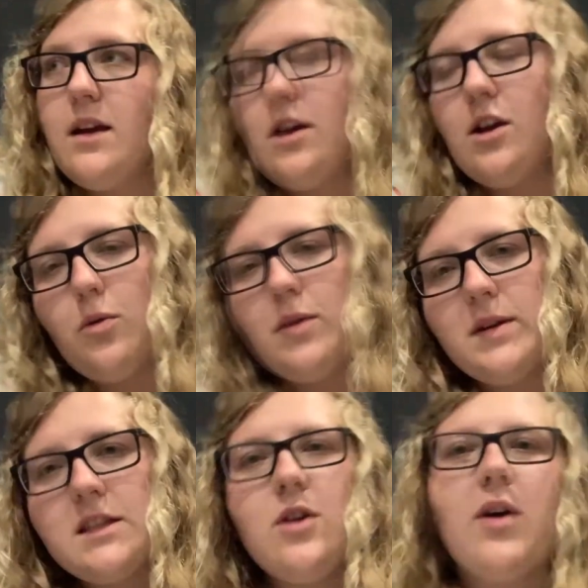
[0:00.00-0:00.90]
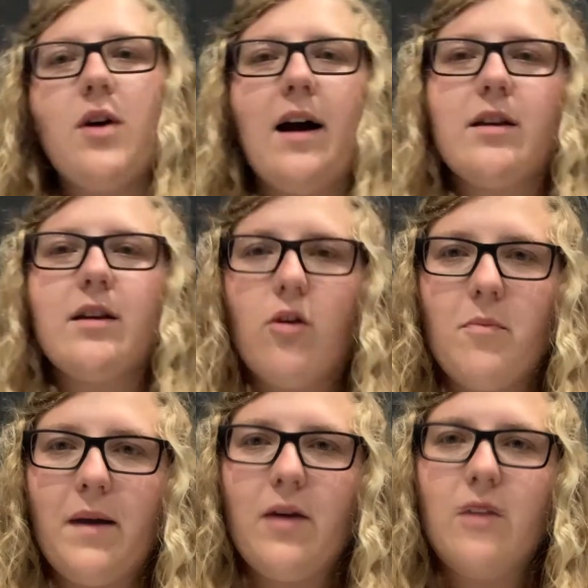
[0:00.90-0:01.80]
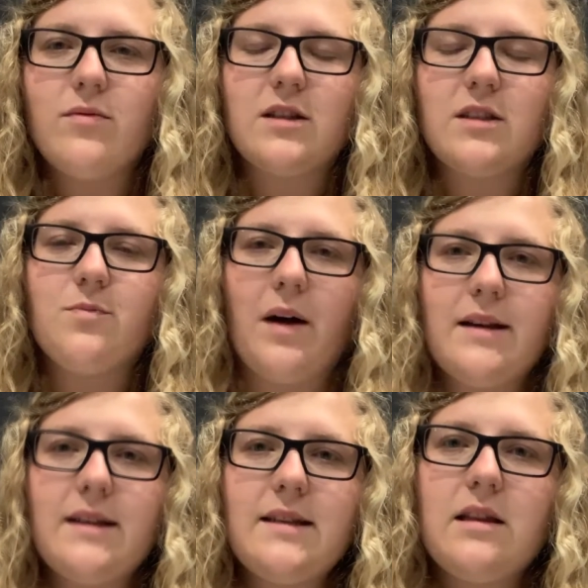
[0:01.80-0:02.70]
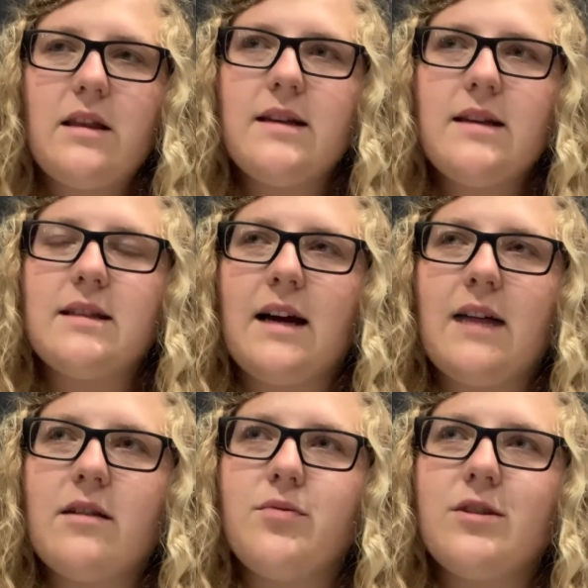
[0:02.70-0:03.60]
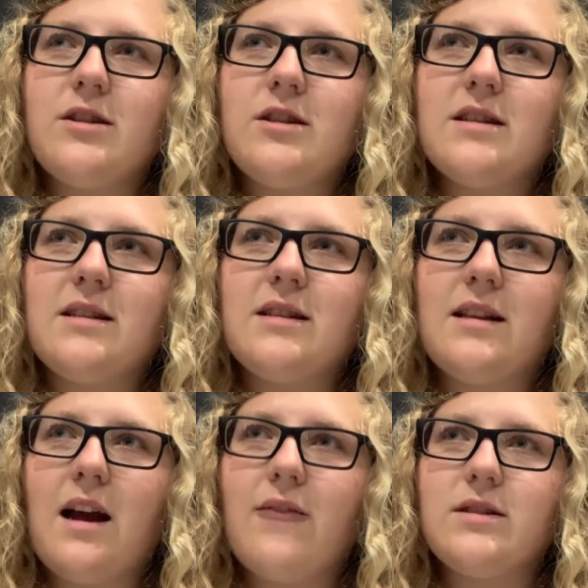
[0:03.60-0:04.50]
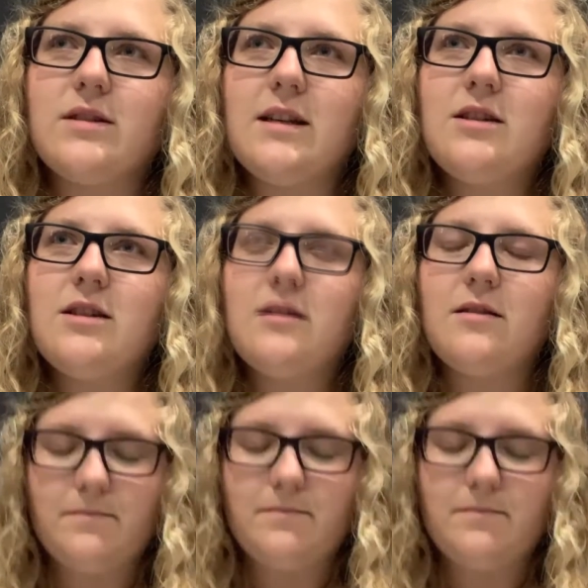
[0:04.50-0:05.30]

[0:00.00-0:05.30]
and we just don't know how to go about responding to things and how to bring Jesus into the conversation.